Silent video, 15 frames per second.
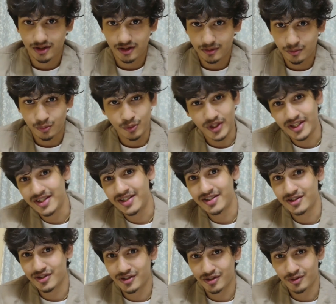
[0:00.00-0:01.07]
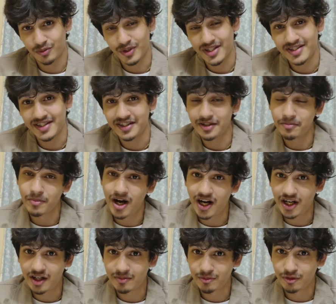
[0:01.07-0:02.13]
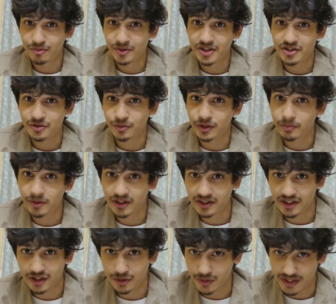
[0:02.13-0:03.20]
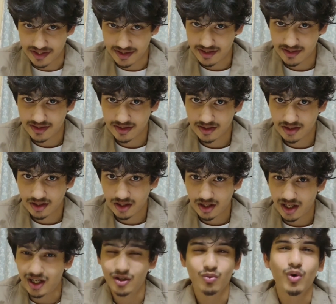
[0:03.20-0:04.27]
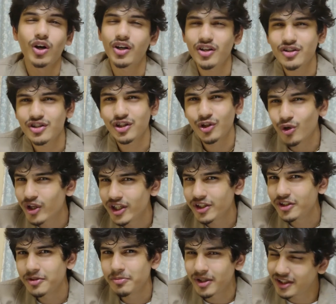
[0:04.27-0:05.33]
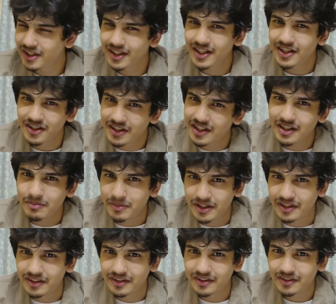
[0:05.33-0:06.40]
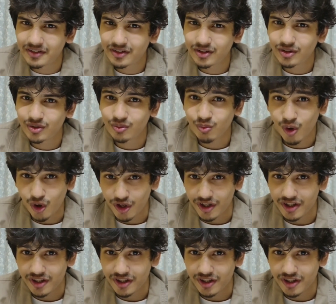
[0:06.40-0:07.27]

we see the MAGA movement sweeping the US. And what does glory to the motherland really mean? War.